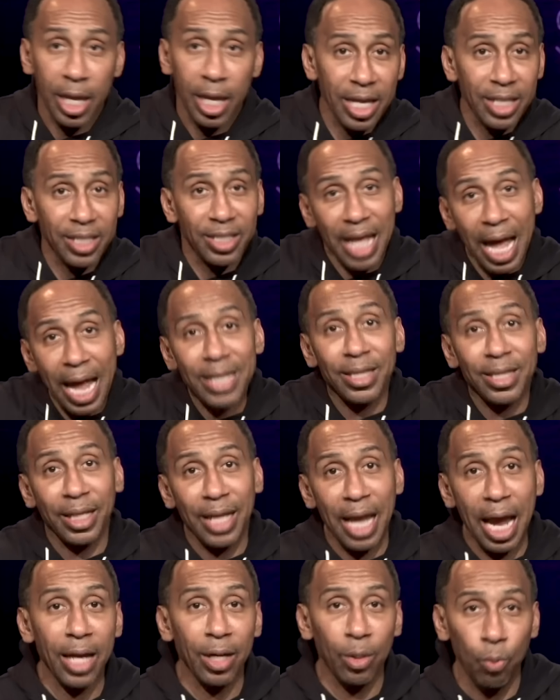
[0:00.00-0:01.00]
Is that the
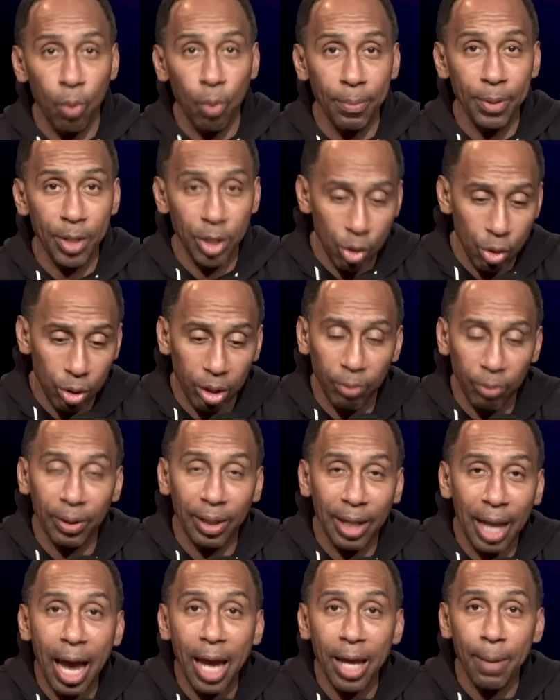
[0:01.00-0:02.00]
kind of woman you can
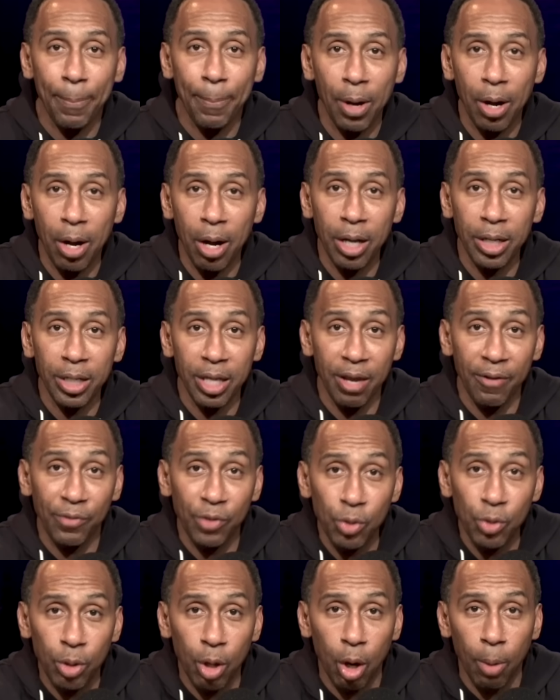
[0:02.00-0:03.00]
rely upon if
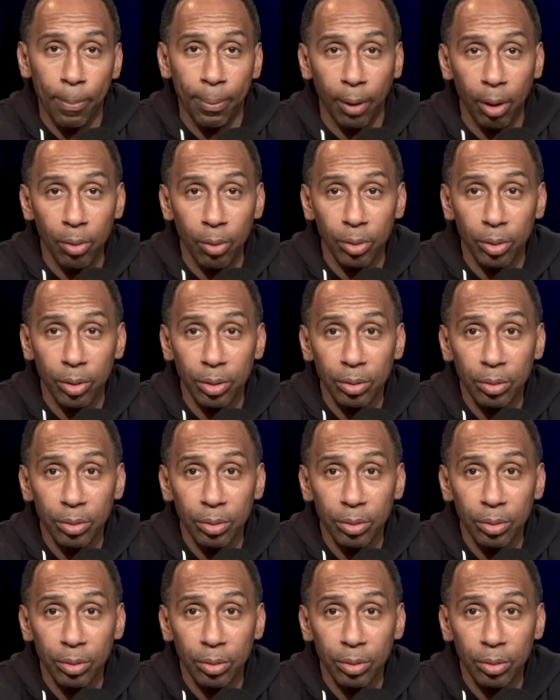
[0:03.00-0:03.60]
you go broke?